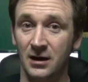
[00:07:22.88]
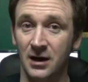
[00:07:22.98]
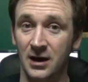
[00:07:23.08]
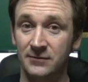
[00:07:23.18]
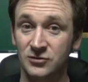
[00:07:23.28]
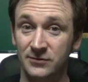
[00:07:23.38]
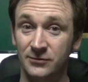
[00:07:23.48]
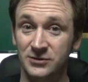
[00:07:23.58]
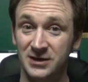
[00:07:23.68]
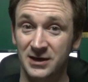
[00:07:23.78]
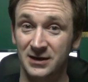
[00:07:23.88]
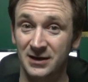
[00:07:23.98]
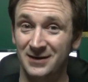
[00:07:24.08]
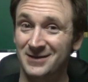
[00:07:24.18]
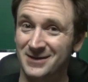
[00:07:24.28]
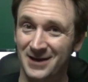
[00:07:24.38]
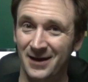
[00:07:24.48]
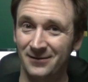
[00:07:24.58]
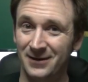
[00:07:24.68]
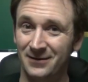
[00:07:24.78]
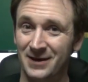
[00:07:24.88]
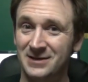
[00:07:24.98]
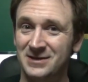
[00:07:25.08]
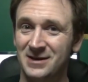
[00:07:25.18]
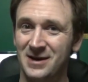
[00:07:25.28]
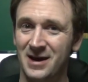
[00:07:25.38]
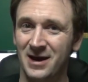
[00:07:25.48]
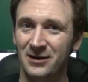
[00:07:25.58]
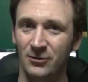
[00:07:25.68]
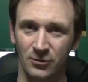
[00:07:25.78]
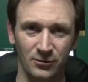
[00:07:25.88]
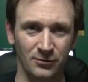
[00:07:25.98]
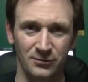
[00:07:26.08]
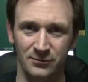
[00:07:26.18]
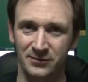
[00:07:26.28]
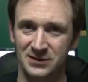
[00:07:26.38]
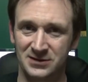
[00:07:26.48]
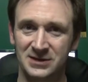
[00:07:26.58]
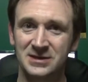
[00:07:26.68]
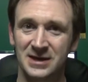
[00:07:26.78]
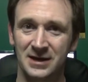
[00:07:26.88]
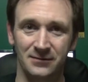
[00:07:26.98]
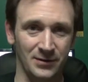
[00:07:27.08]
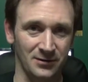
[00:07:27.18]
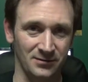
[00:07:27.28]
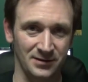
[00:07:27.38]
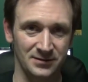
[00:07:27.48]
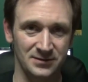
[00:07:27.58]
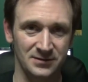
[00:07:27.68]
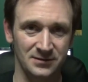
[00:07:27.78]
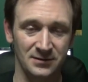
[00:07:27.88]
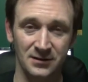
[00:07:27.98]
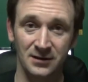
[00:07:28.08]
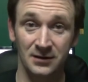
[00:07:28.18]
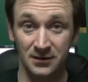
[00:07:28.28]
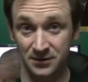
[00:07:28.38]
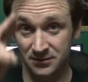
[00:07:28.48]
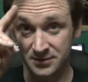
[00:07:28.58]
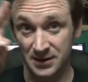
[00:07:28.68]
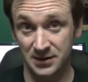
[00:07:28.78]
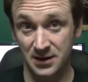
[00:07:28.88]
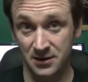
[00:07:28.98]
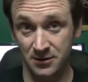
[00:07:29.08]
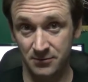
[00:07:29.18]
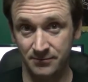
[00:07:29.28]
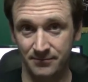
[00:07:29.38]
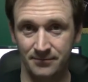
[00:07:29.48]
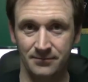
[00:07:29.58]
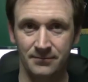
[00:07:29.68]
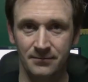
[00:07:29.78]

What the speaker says: I'm Triple J, and sadly, that's not all there is to say about this. Take care.